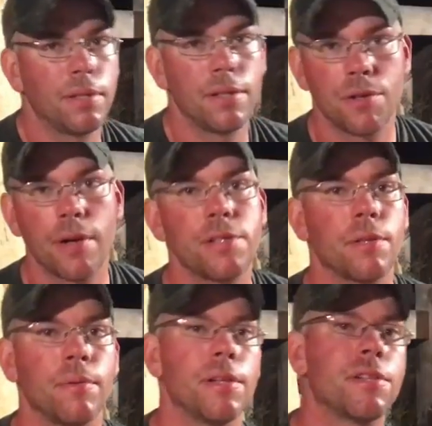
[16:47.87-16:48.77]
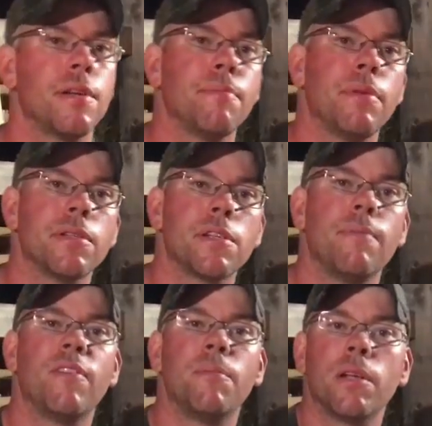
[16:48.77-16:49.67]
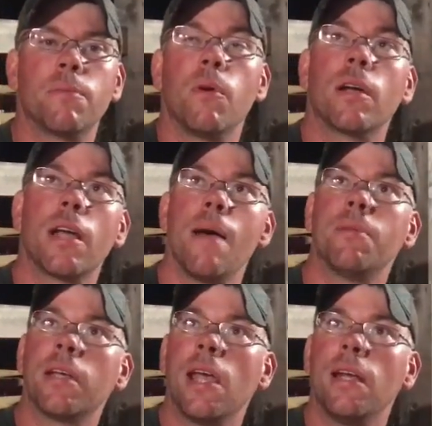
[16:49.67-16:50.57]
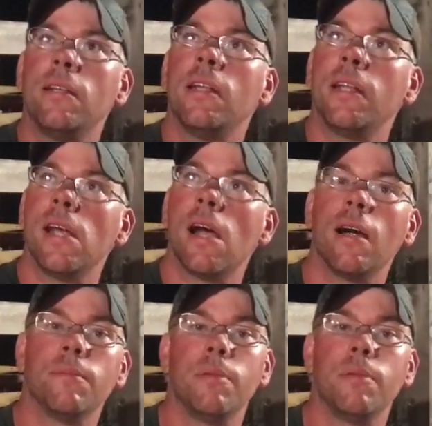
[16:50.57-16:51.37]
The joints are real simple. Some of them look more complicated than they are,